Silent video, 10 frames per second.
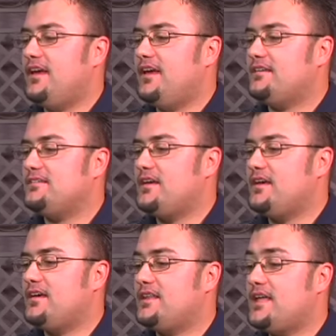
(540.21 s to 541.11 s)
and
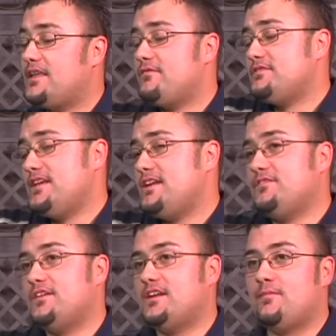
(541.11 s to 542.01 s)
uh, that that was the end
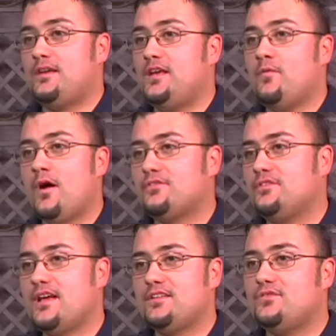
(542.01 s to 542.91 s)
of it. I mean, he walked
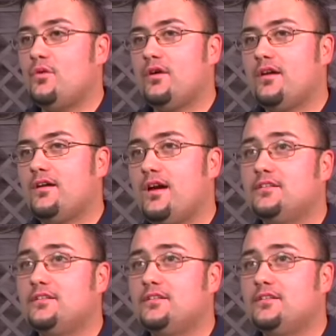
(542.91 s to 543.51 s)
through that door.